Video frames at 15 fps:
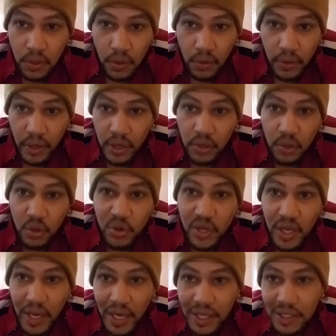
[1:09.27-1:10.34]
Okay, you don't need
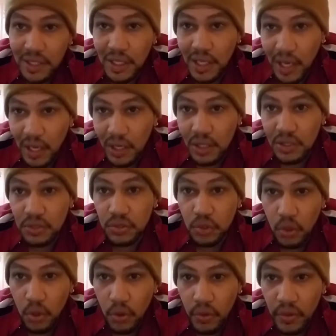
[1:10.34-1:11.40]
anything else
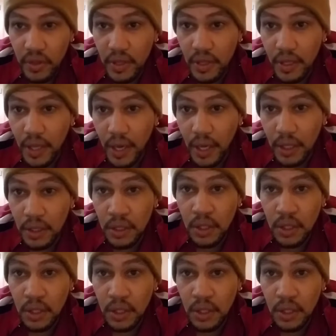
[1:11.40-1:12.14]
other than that.